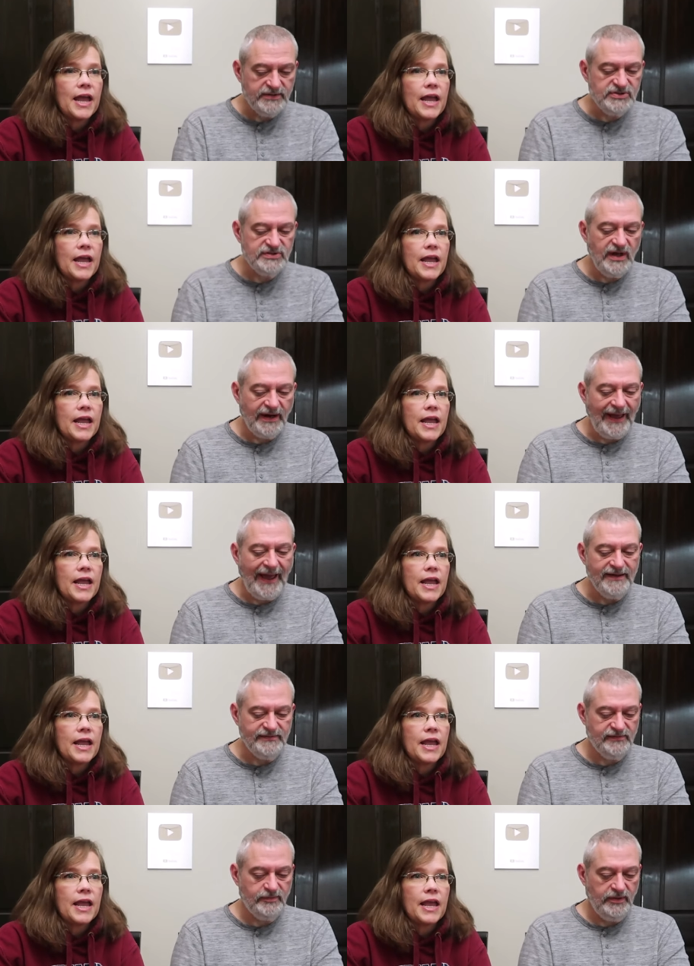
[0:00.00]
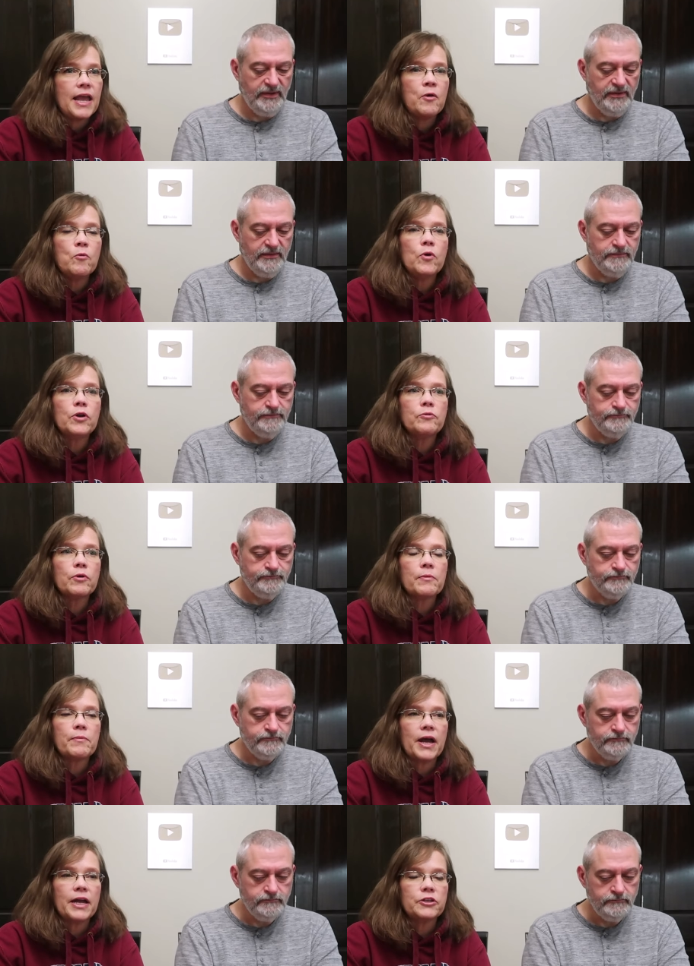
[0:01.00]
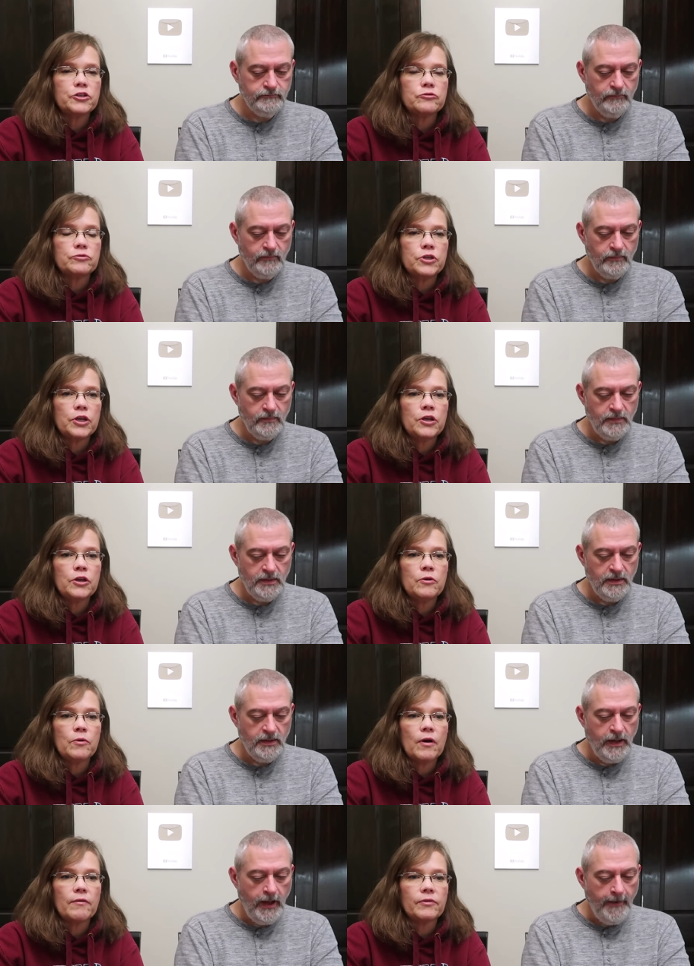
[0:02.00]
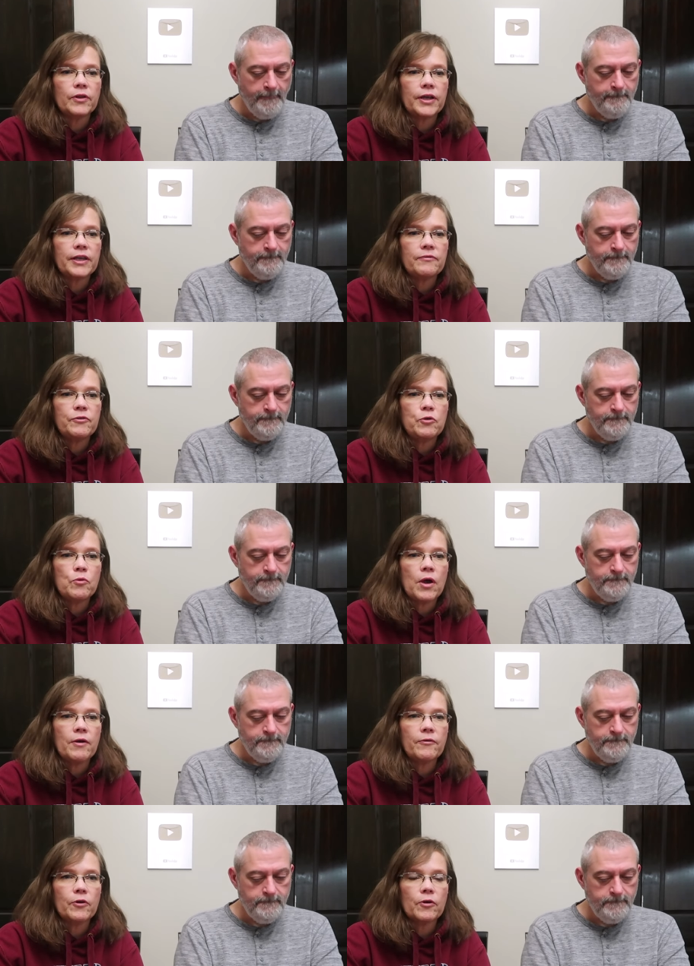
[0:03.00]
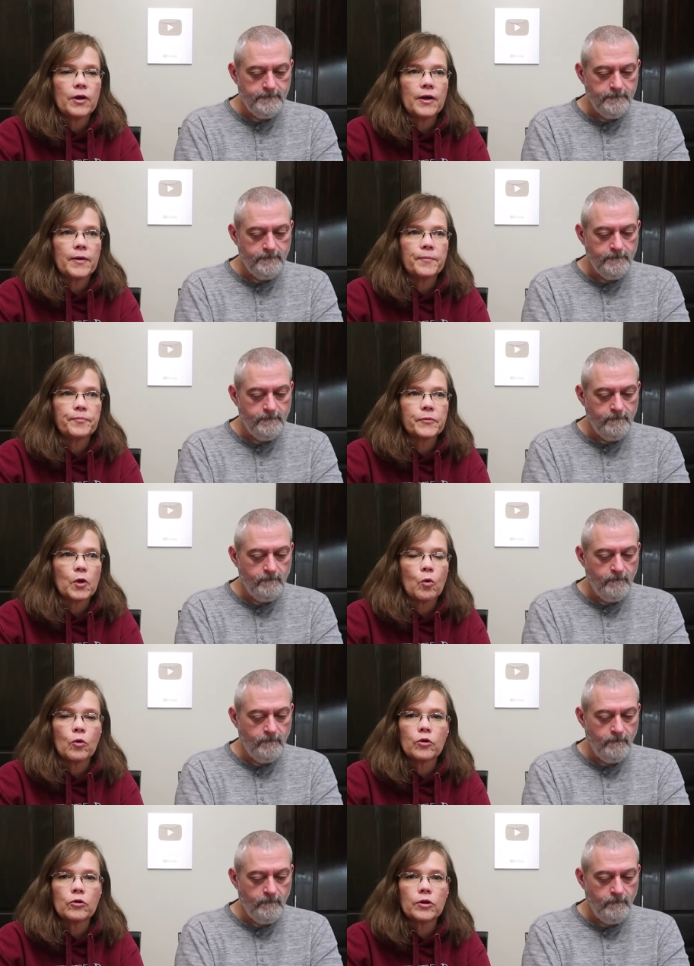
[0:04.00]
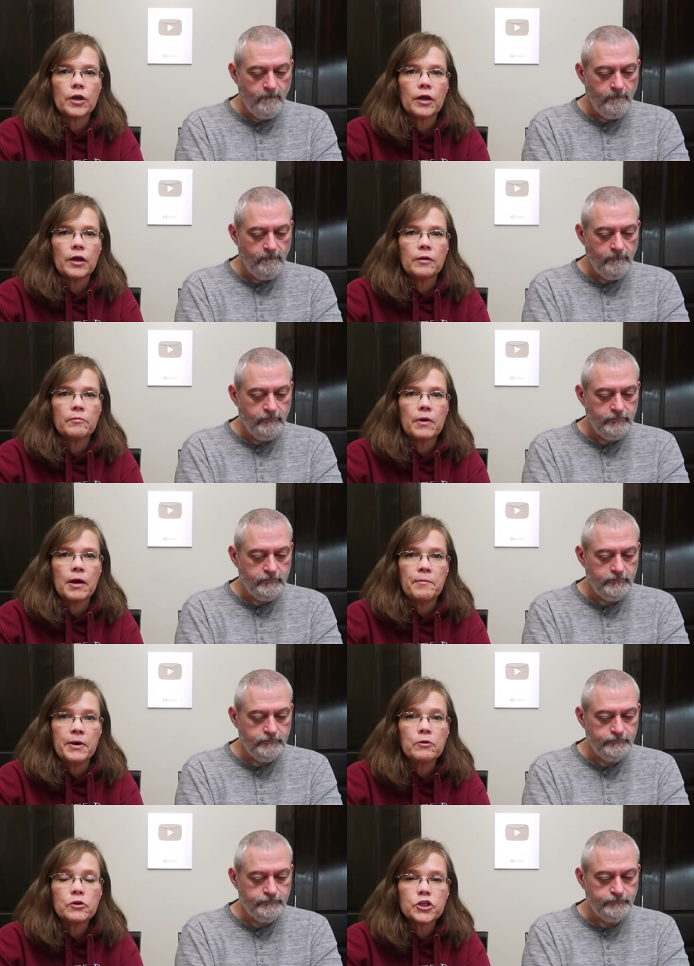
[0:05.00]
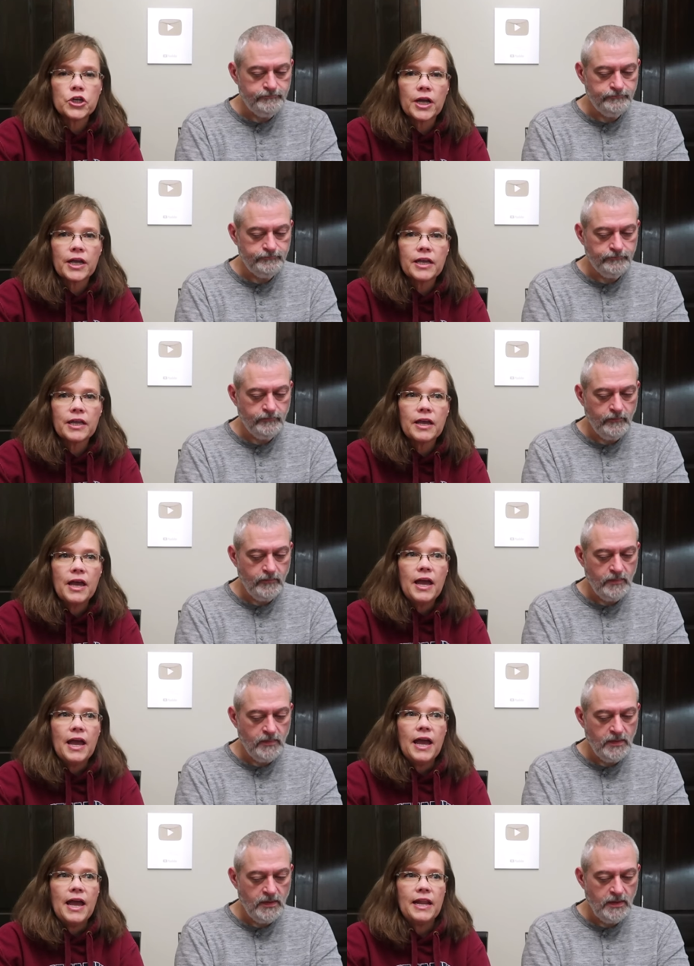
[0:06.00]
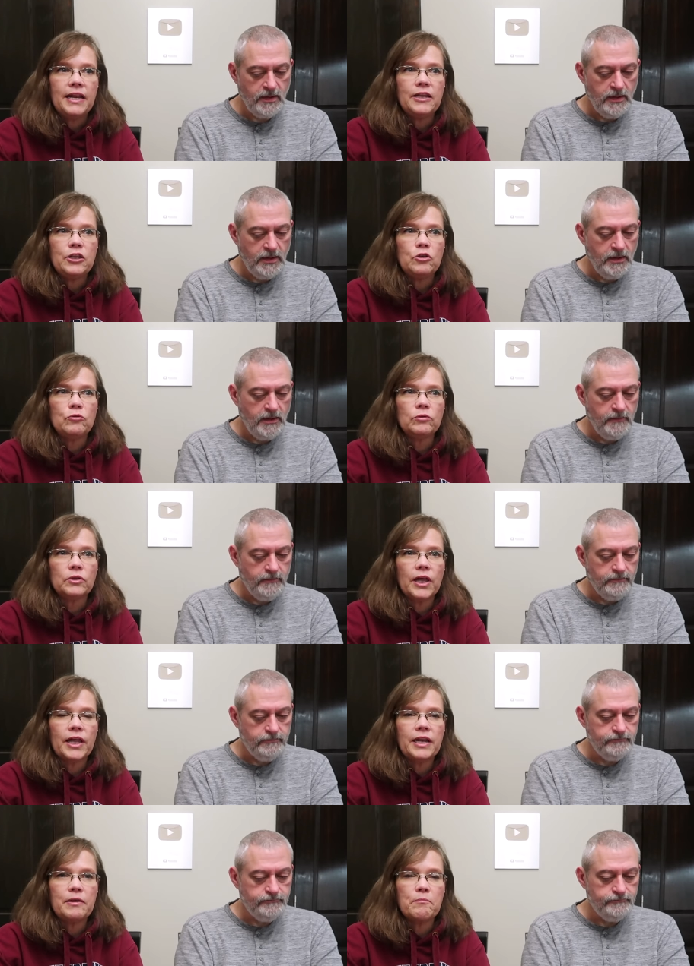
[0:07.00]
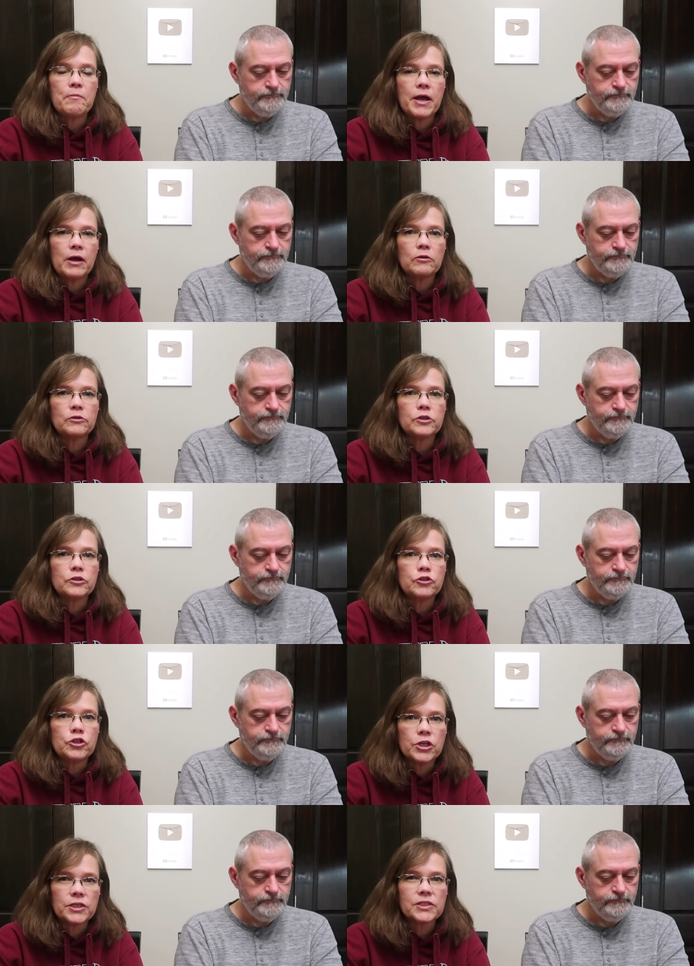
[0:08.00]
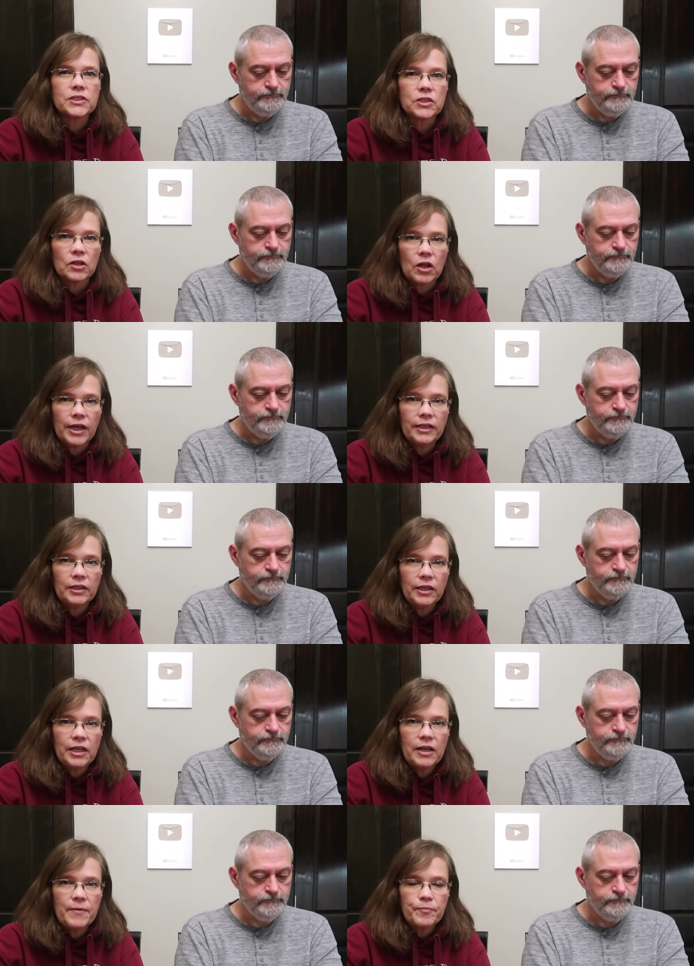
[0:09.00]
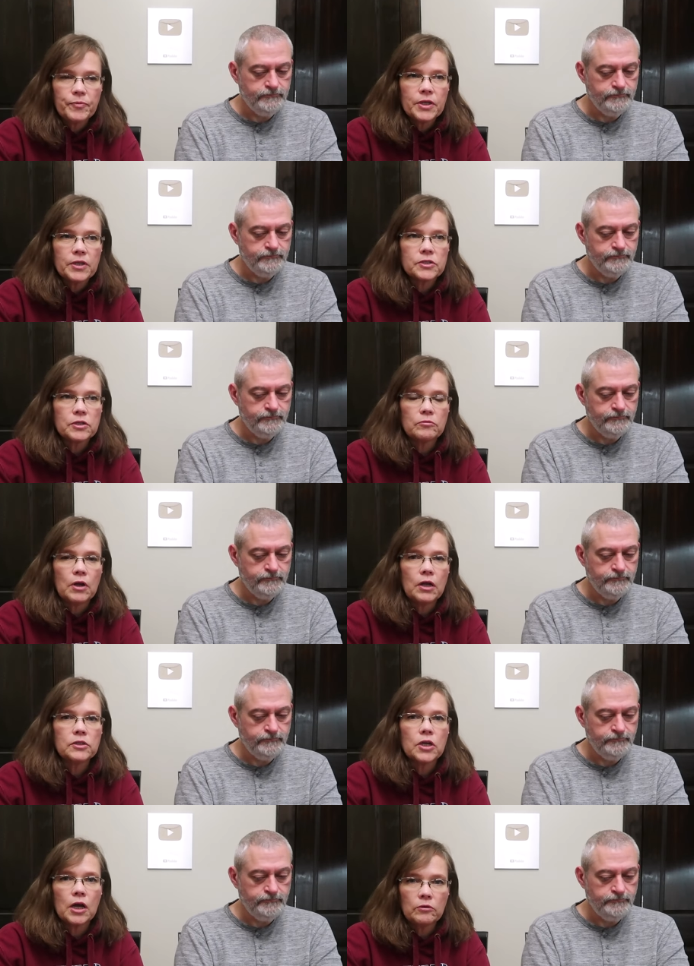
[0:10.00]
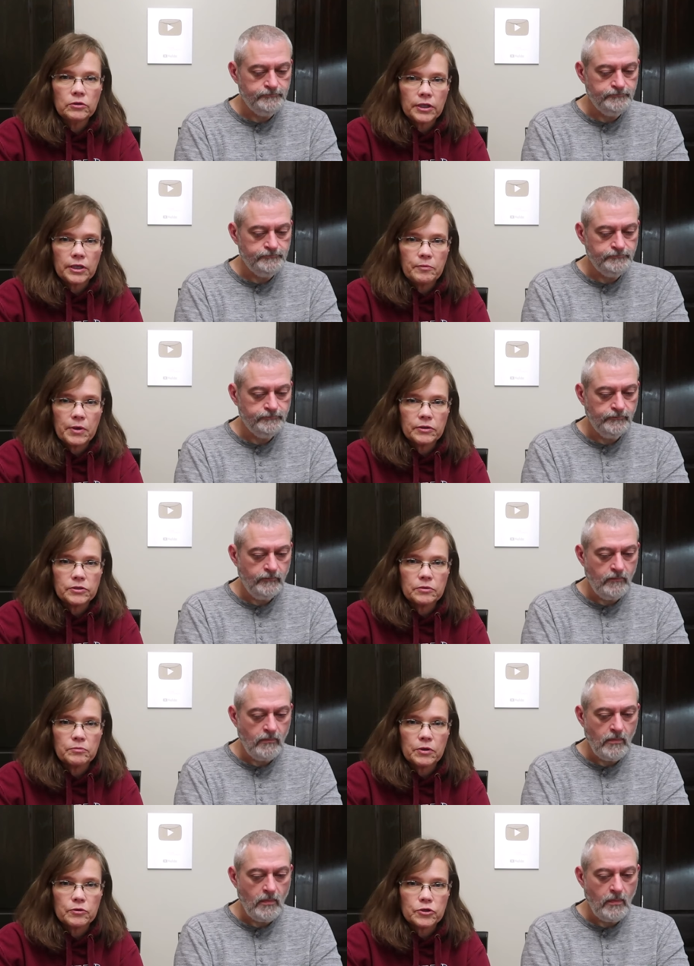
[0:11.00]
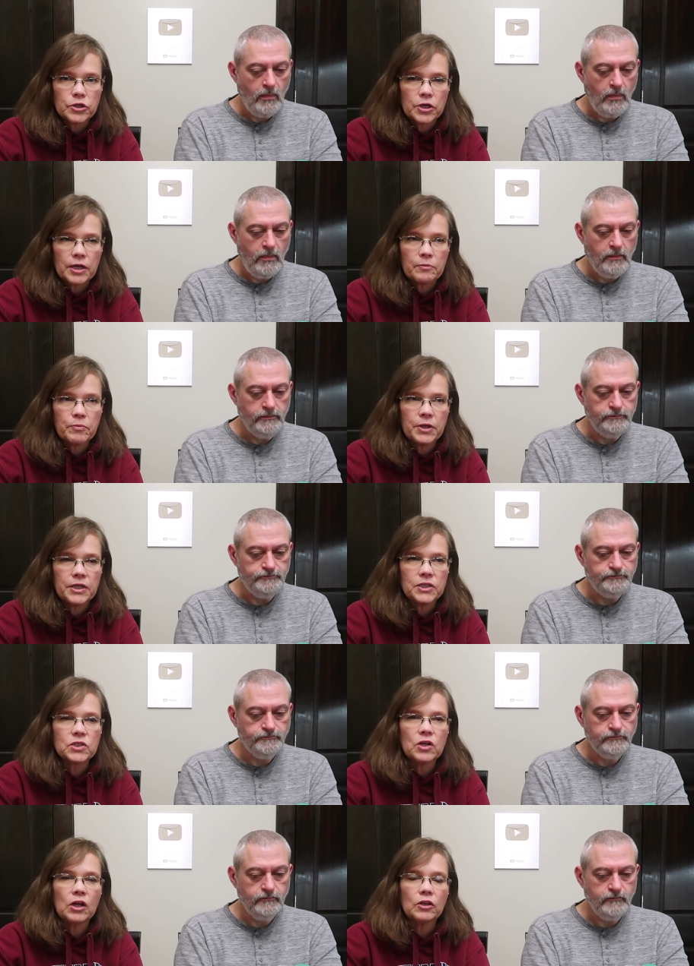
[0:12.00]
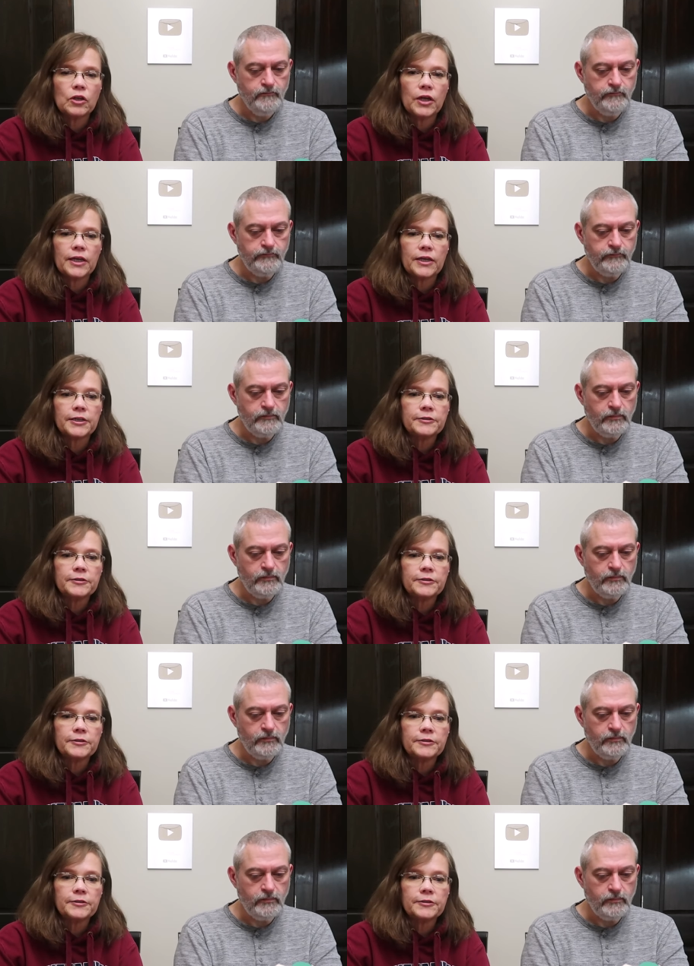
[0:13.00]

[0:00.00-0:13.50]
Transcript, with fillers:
Speaker 1: It's just not as sweet.
Speaker 2: It would remind you too of like if you ever um, ordered a, a milkshake and you let it melt just slightly. So not totally melted milkshake, but it's not like